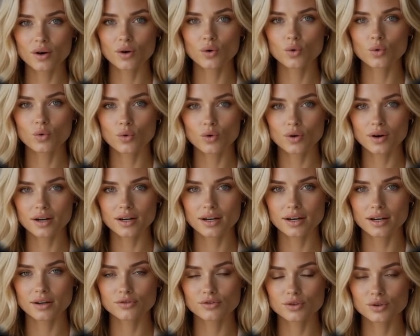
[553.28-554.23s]
Or
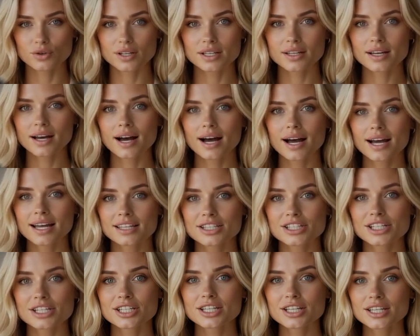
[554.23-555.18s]
if you're in
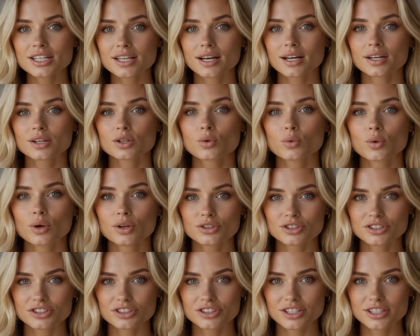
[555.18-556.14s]
IT and you want
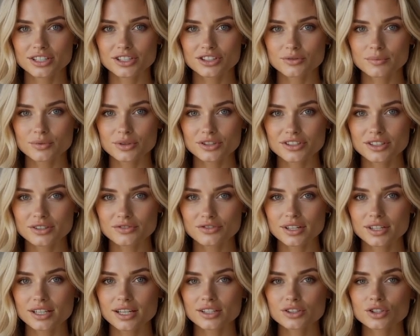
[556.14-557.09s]
to see a
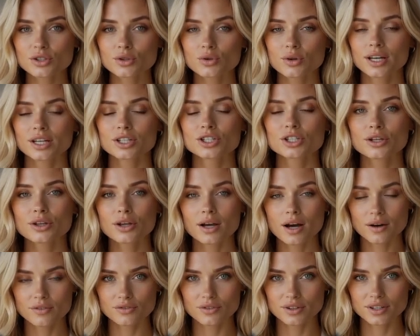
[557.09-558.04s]
specific integration
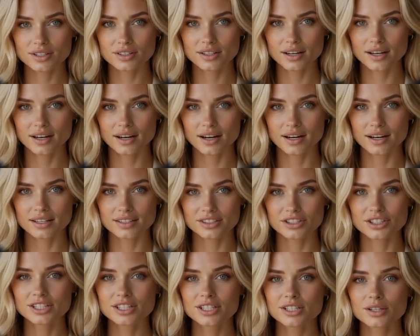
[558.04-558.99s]
covered,
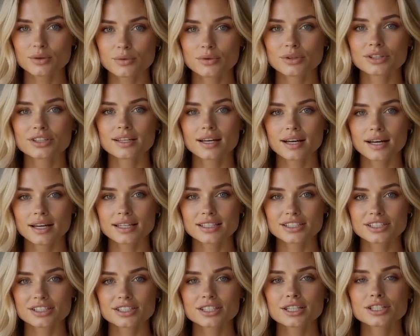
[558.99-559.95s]
Teams,
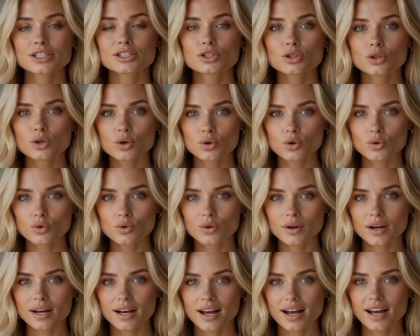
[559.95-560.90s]

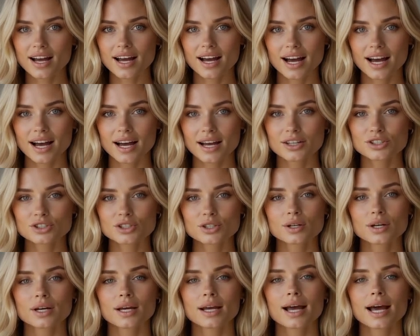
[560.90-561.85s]
Cisco,
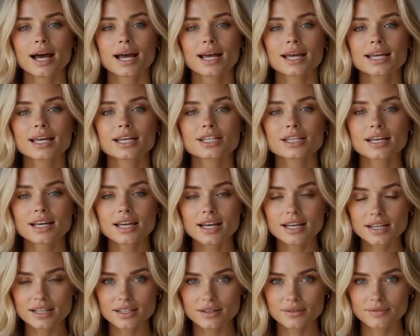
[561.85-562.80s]
Azure,
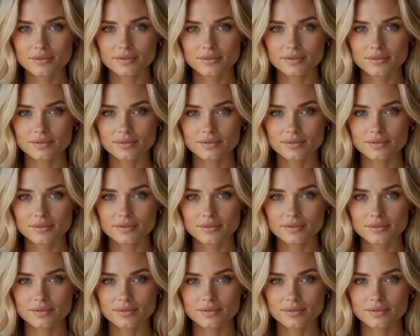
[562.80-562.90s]
anything,